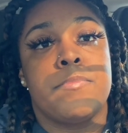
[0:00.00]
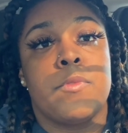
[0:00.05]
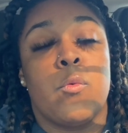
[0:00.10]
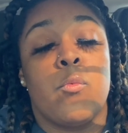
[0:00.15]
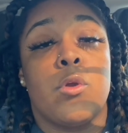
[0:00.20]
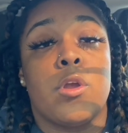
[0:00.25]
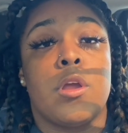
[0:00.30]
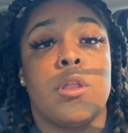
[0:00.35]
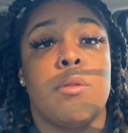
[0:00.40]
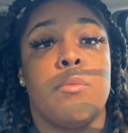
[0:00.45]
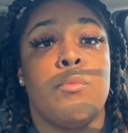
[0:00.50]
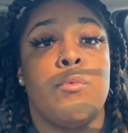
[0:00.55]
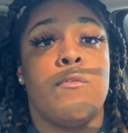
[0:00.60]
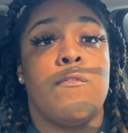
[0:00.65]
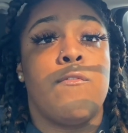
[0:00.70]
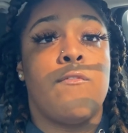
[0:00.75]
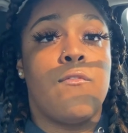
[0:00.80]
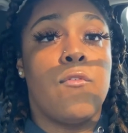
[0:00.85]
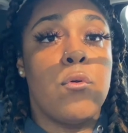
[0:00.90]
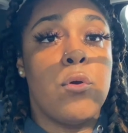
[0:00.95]
we're going to move
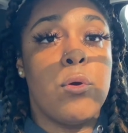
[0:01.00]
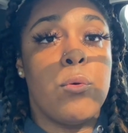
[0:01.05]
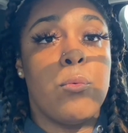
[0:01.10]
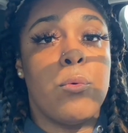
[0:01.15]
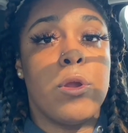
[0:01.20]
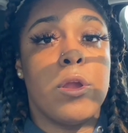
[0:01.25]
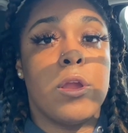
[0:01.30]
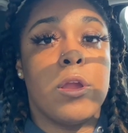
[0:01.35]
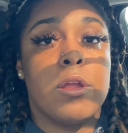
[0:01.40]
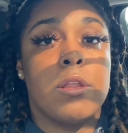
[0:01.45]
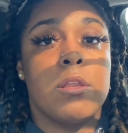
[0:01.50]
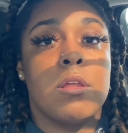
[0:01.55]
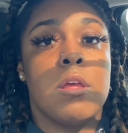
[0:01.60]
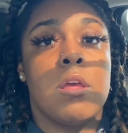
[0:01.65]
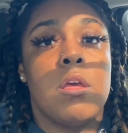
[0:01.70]
forward.